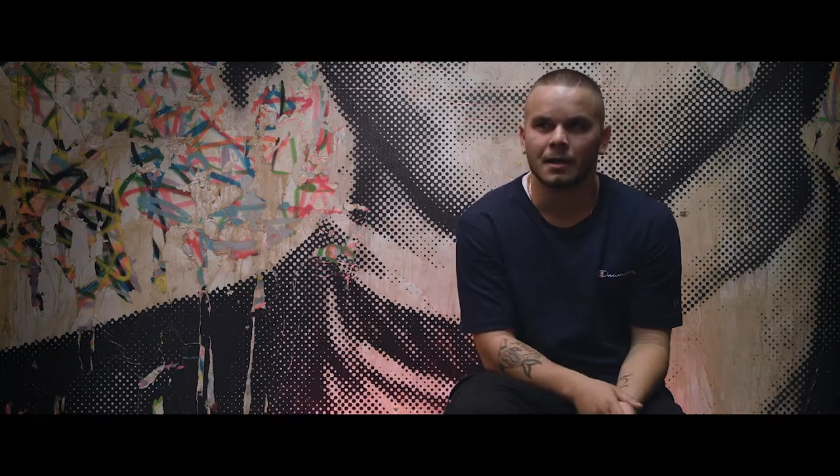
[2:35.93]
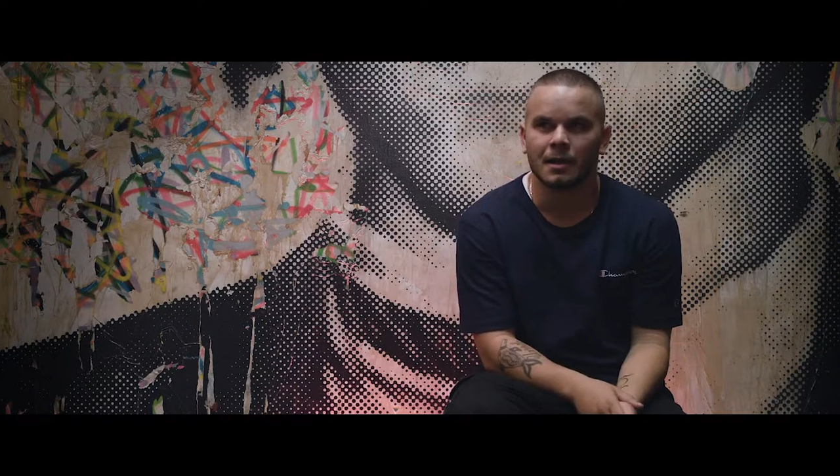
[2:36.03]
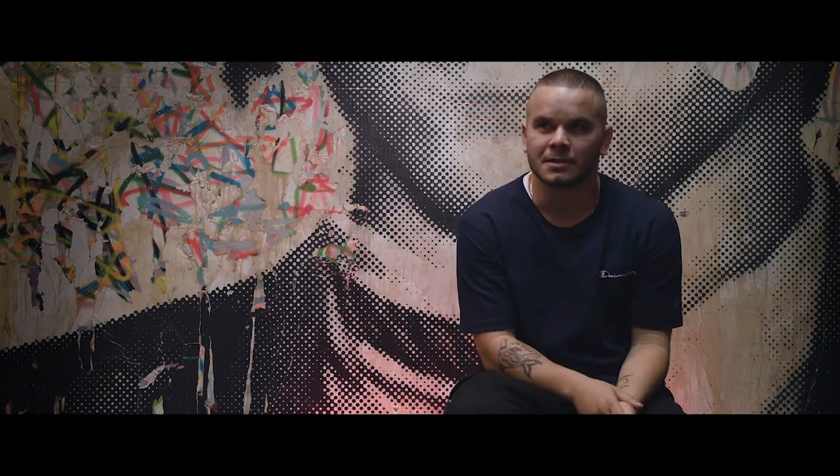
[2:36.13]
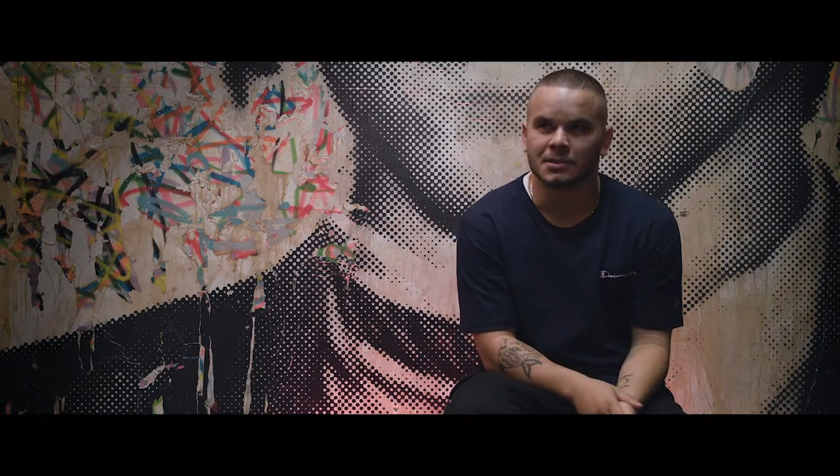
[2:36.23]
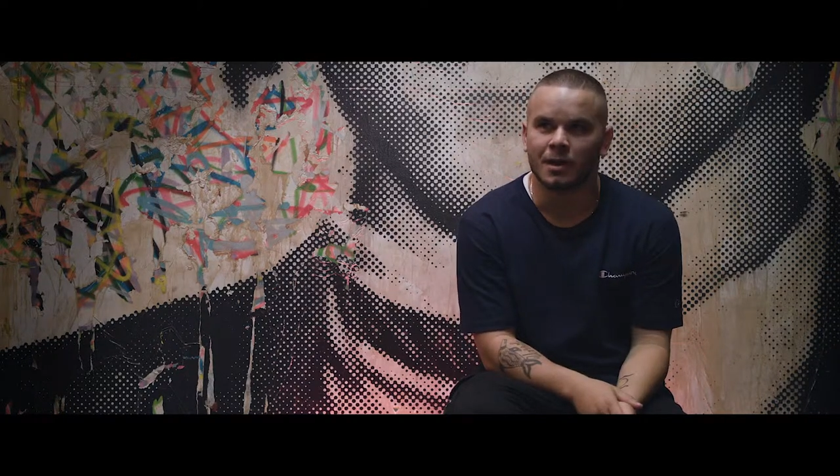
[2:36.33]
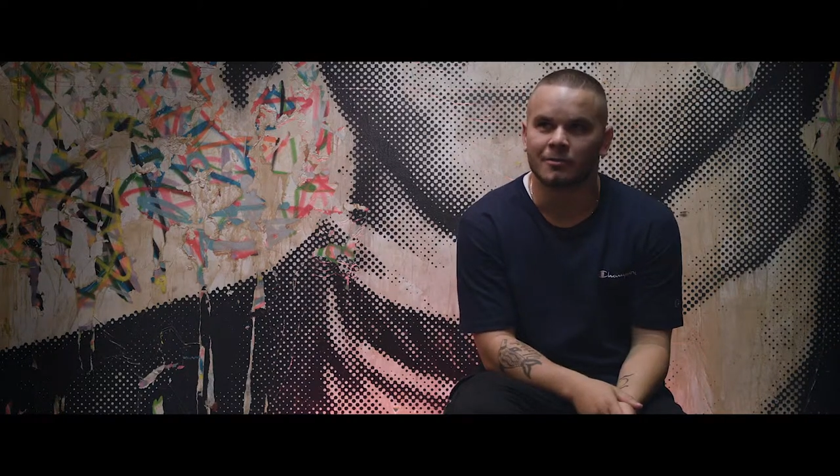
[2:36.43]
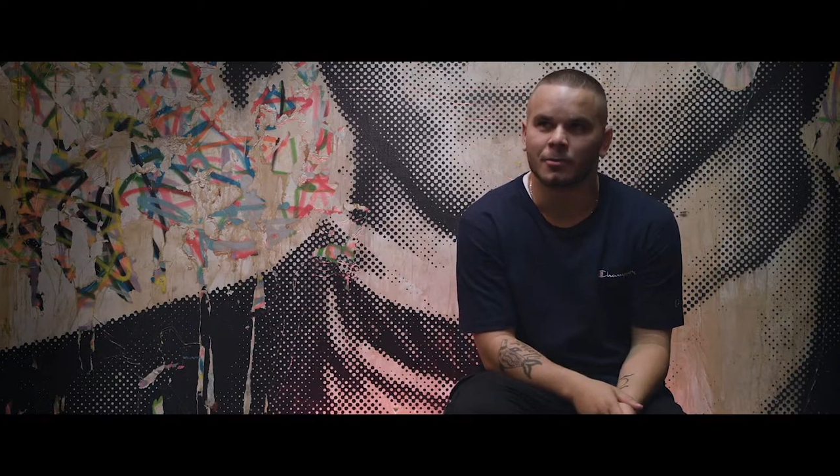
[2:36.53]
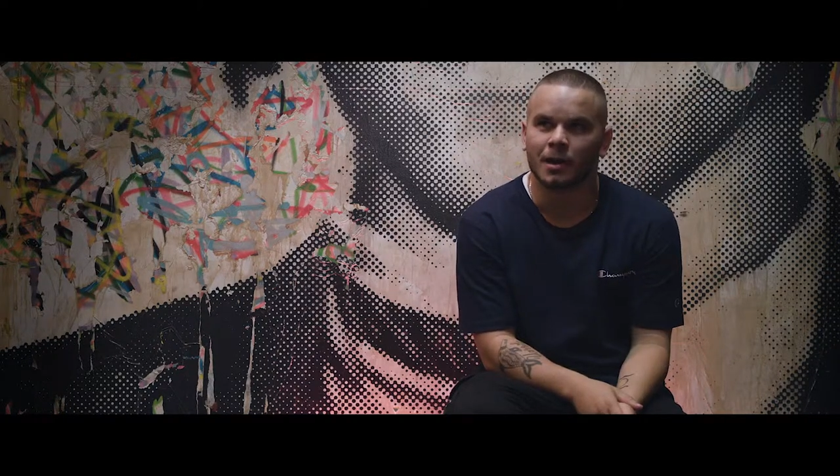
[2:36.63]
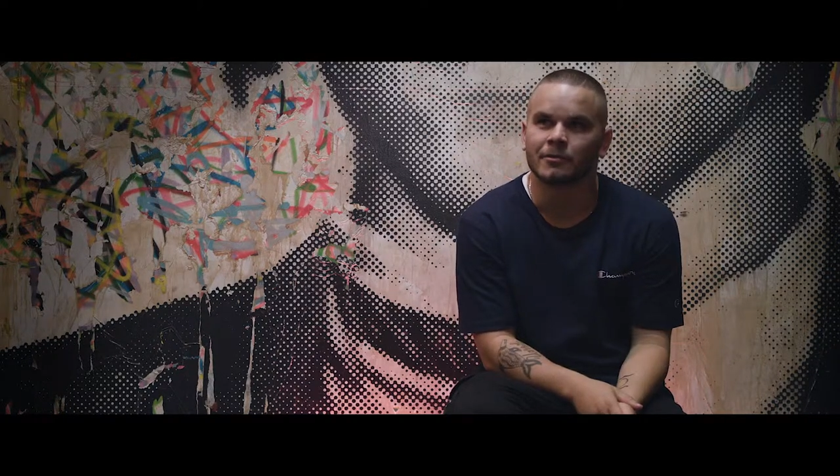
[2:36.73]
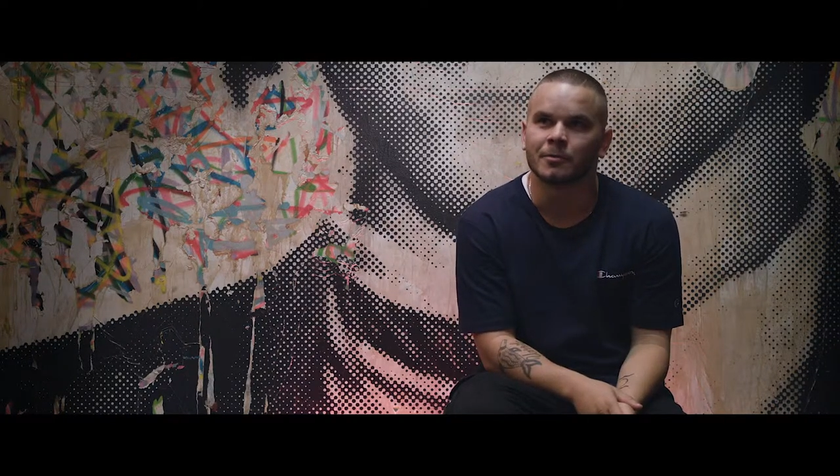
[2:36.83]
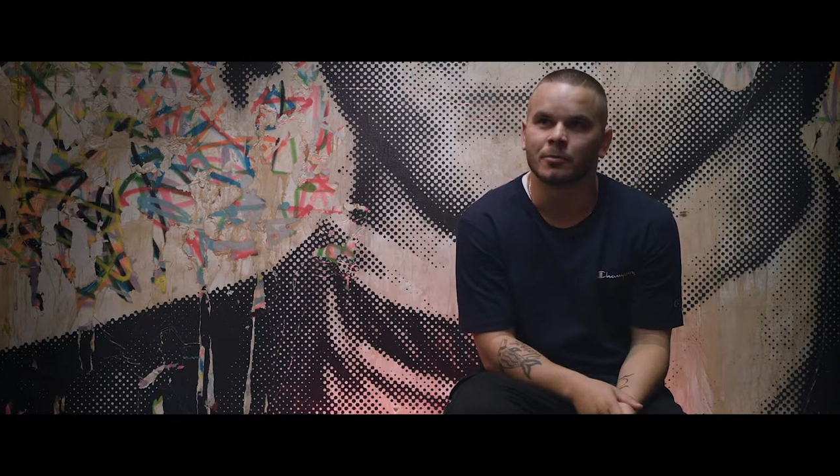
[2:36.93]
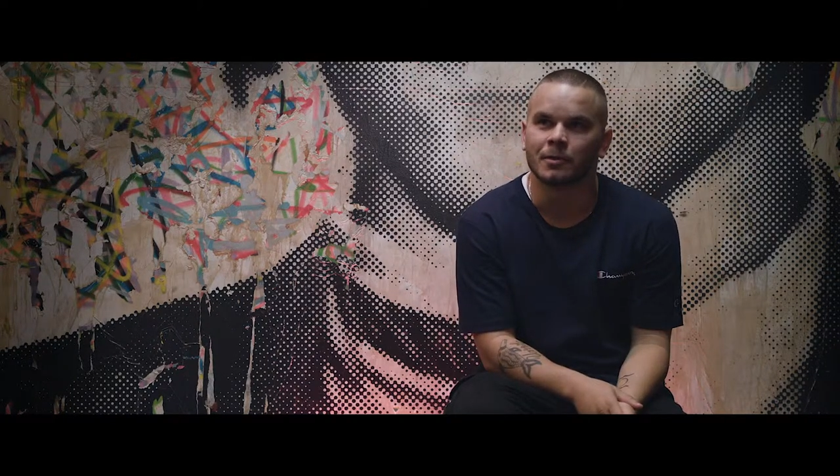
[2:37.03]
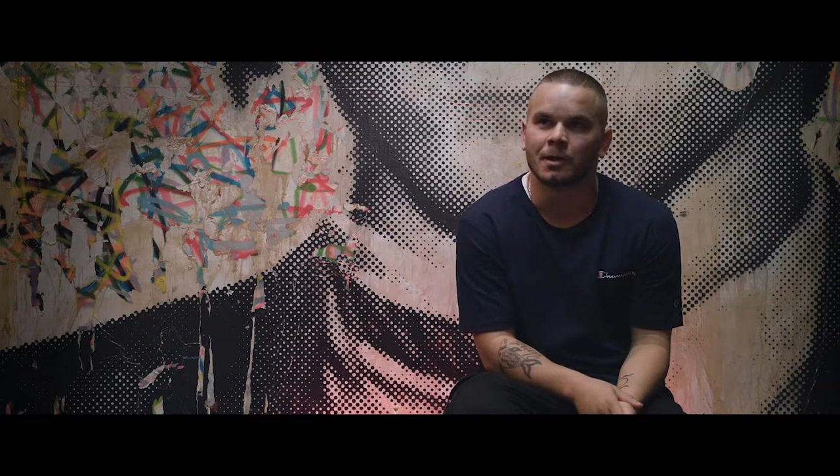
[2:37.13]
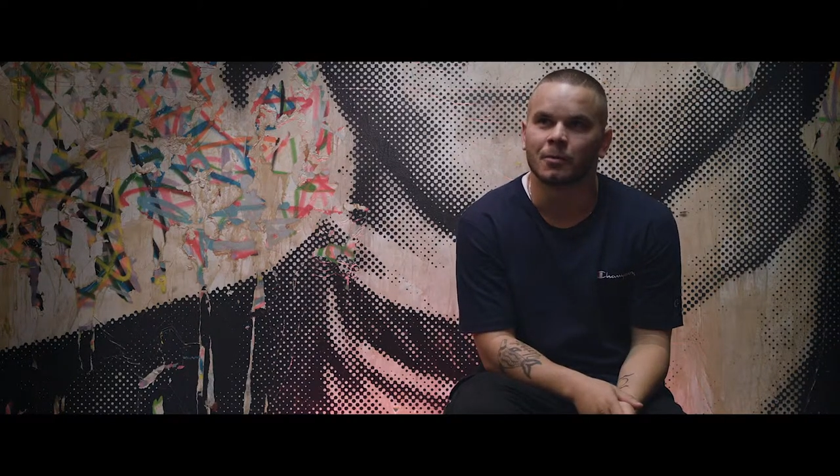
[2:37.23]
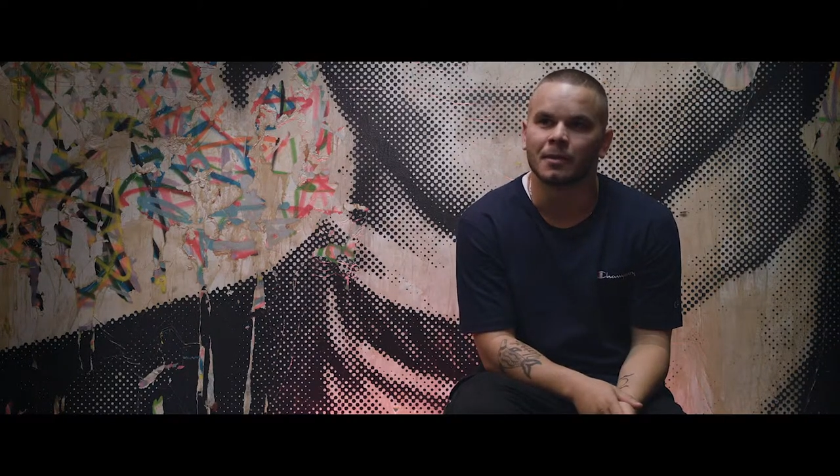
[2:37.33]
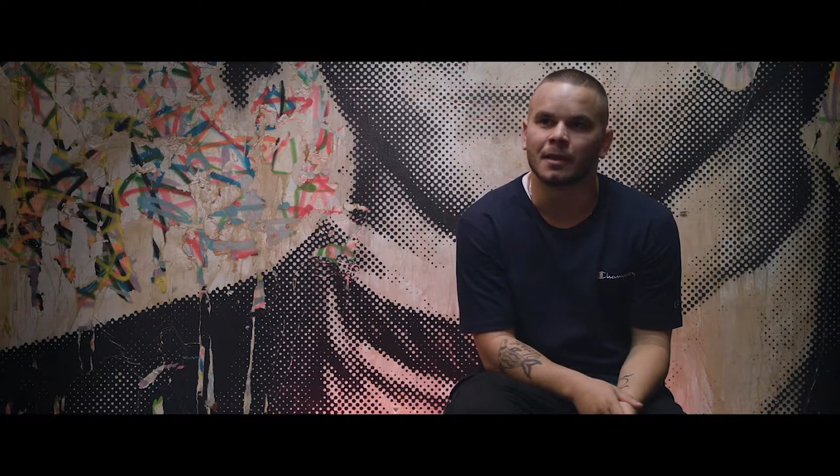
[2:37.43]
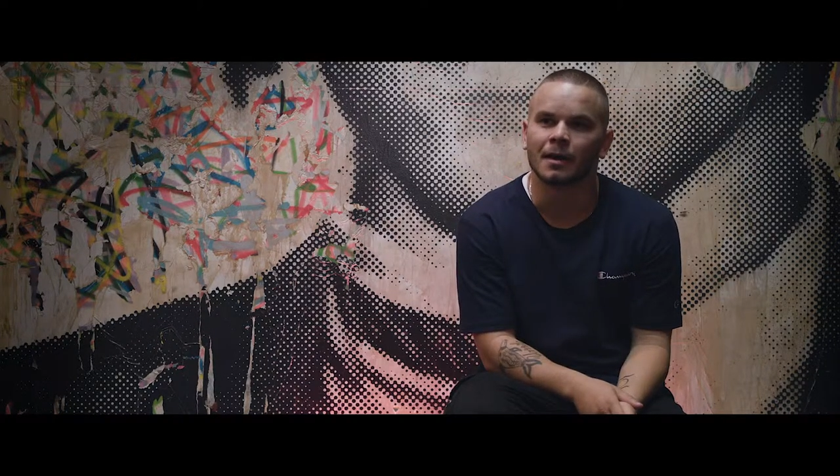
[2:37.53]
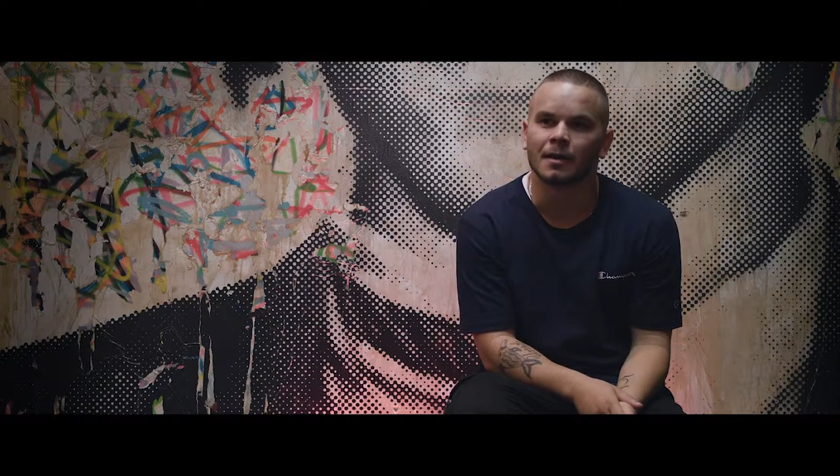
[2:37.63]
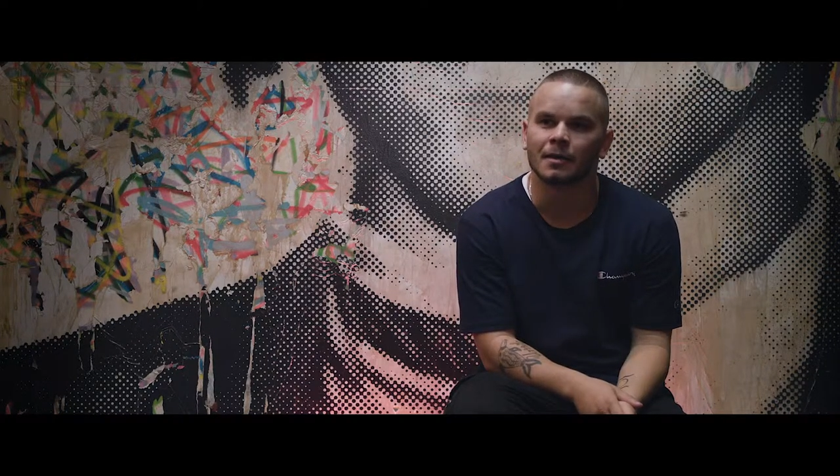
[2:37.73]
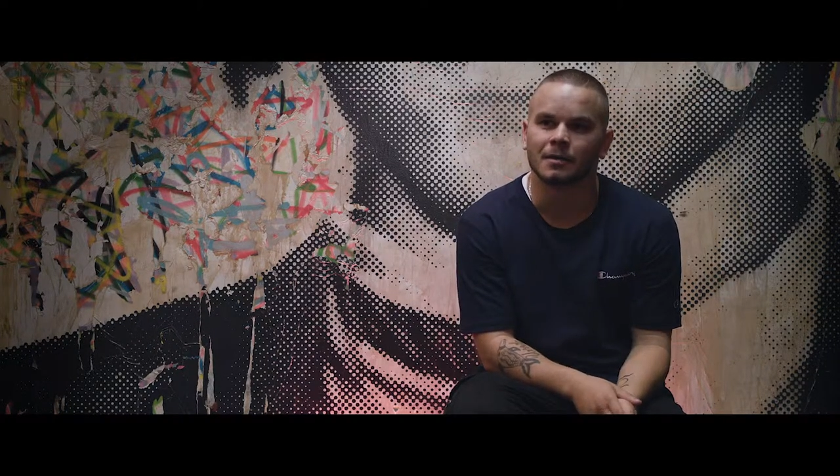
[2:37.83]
and so I feel comfortable in knowing that,